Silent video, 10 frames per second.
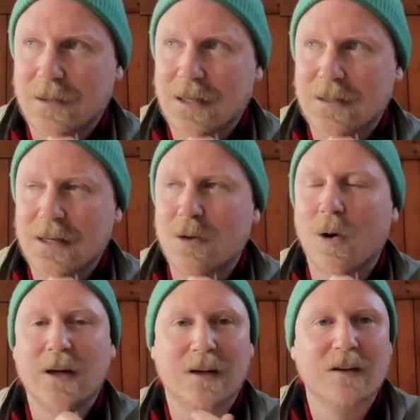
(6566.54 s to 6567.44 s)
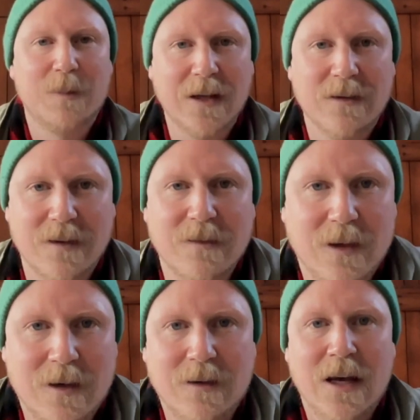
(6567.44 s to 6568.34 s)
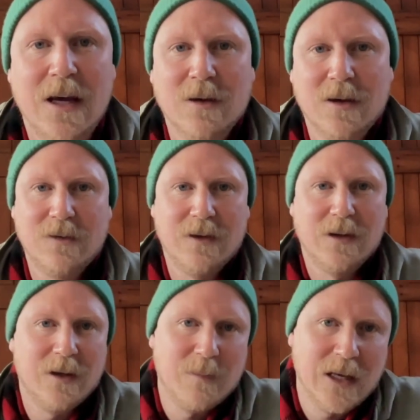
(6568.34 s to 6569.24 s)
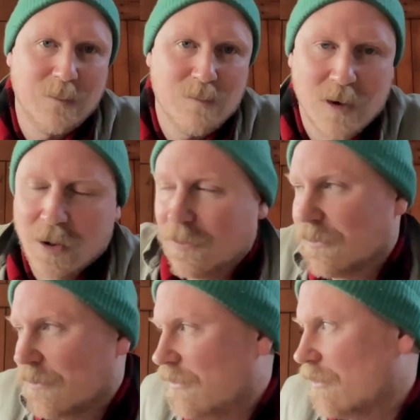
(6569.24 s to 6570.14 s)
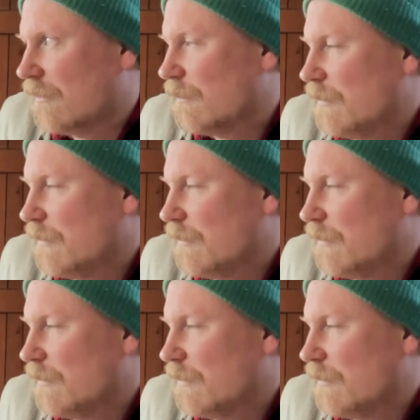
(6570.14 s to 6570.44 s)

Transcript: they're not inexpensive, you know. This, they're made in bronze and silver.